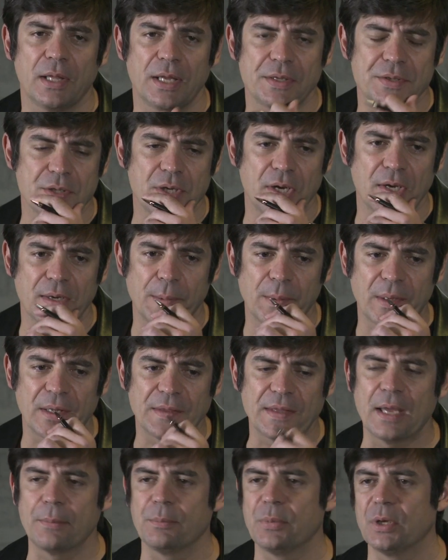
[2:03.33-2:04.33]
Let's talk
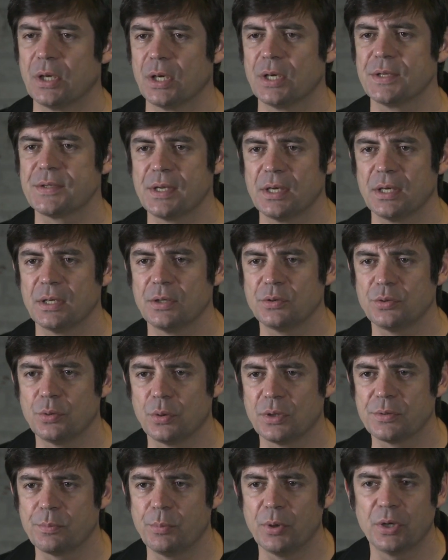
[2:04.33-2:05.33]
about that because uh,
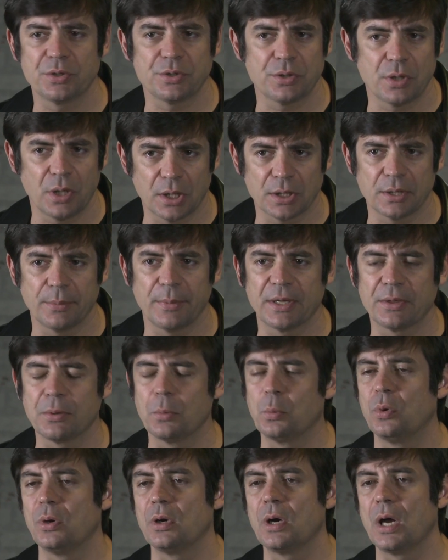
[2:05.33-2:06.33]
George Bush talked about
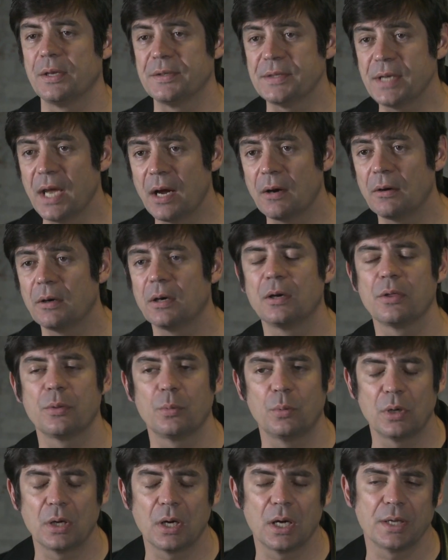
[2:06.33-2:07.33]
the war on terror,
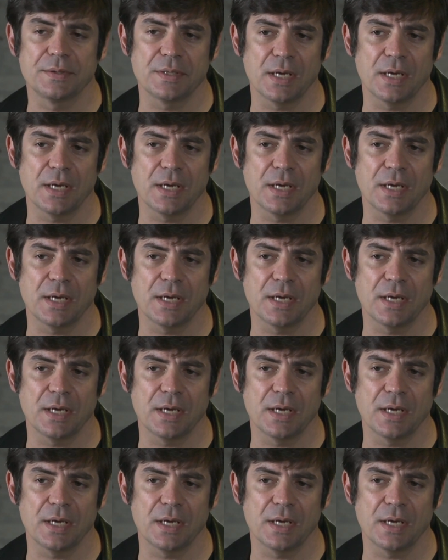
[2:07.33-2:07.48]
the war on